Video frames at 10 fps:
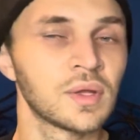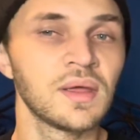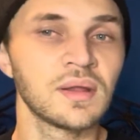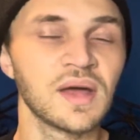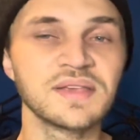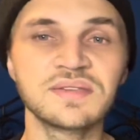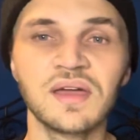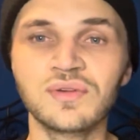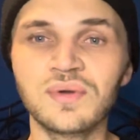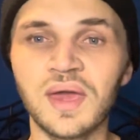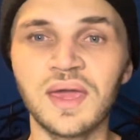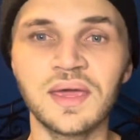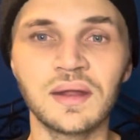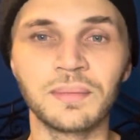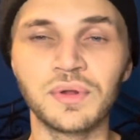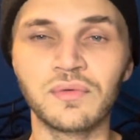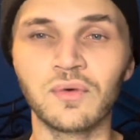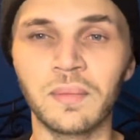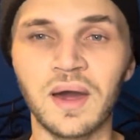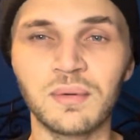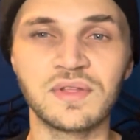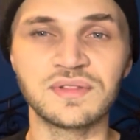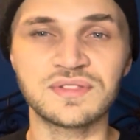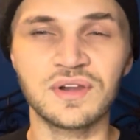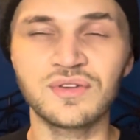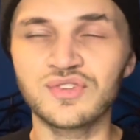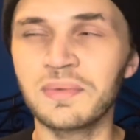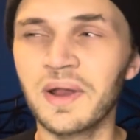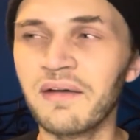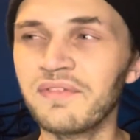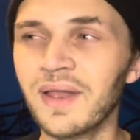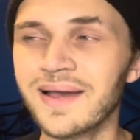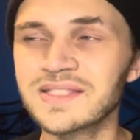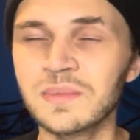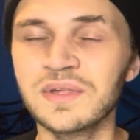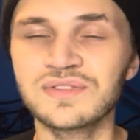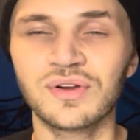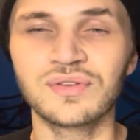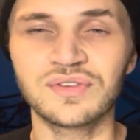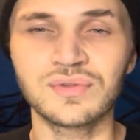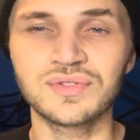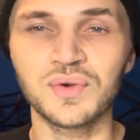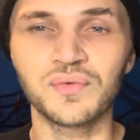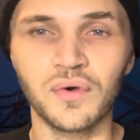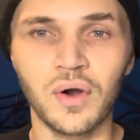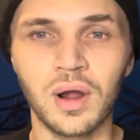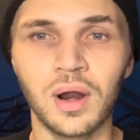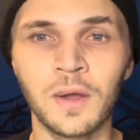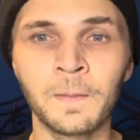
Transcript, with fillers: Not saying you can't get a beautiful body within surgery, but I feel like some of these girls go too far.